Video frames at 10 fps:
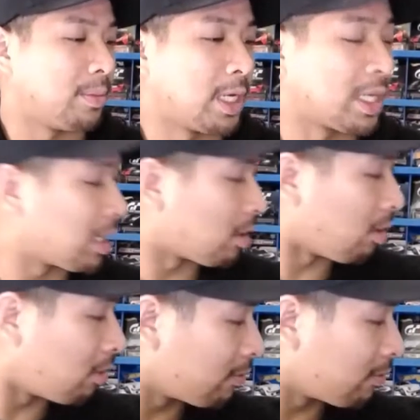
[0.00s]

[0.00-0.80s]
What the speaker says: Again, all of